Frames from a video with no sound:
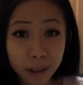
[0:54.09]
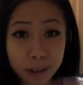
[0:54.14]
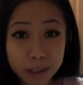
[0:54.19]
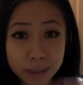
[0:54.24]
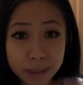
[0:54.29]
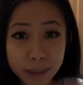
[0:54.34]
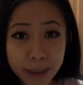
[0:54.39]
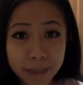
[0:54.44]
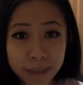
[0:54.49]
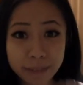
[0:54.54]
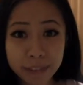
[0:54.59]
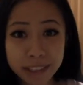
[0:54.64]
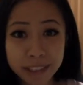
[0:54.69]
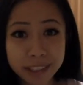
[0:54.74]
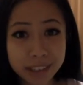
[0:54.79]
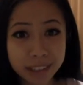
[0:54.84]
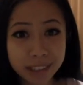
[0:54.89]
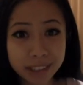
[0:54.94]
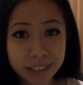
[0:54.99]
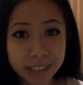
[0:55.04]
those
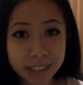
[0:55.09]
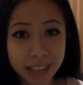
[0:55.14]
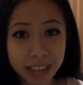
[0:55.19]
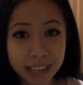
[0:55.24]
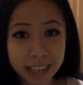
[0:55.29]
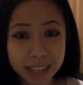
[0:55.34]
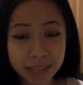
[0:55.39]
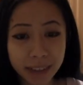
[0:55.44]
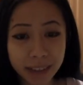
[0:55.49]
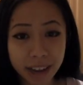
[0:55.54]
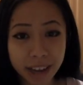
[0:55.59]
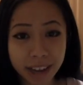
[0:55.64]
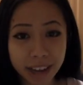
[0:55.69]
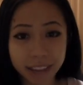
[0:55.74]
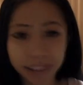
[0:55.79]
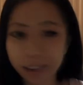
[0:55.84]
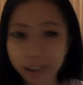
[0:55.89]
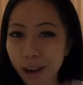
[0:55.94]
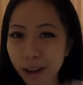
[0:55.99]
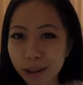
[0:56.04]
pamphlets look satisfying.
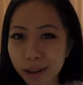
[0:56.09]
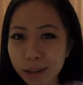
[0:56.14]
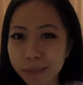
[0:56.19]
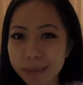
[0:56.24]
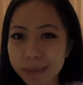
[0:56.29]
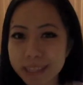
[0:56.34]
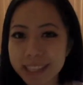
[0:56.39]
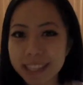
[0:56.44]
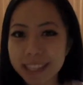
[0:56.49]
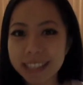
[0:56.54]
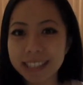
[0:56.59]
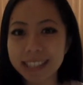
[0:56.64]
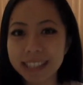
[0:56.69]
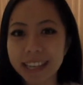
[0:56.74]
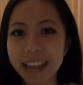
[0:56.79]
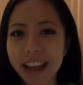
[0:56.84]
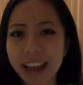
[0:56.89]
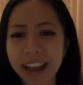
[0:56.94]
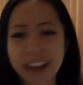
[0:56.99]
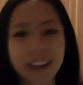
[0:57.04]
They all look pleasing to
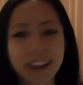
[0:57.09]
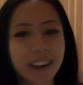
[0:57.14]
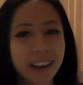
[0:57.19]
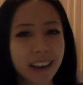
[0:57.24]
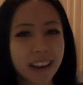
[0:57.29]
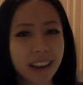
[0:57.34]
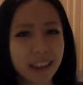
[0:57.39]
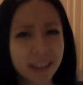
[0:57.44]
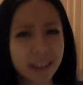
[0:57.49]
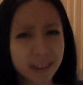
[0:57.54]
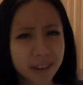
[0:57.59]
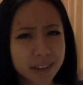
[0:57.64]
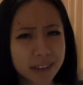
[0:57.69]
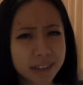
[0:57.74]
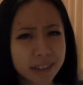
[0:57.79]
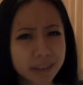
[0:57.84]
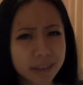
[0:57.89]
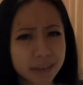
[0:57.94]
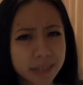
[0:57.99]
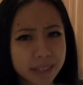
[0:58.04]
the eye, and there
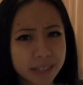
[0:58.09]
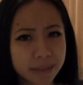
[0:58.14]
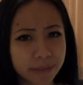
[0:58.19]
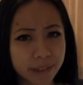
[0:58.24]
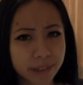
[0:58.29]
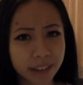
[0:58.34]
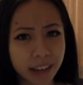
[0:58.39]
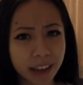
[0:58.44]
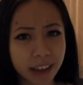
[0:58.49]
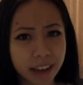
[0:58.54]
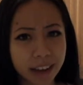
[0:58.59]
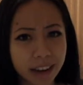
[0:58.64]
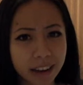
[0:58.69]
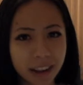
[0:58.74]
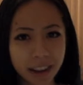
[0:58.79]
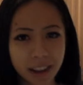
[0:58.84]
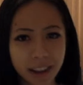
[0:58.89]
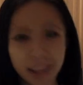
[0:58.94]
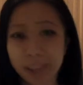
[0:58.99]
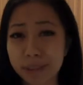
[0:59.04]
is a reason for that.
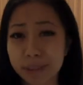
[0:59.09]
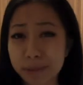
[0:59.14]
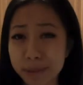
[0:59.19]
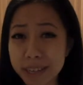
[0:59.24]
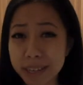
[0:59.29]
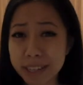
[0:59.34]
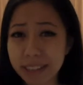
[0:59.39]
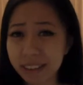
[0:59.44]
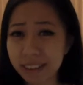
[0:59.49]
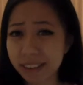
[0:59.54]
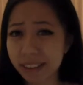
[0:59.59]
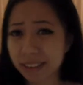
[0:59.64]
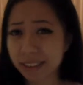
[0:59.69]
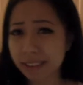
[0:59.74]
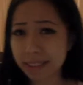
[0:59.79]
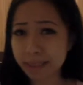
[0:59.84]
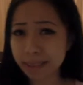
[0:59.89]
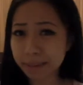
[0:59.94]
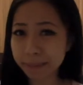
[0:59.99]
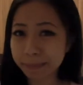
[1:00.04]
And the reason
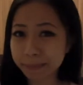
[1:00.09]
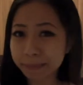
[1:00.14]
is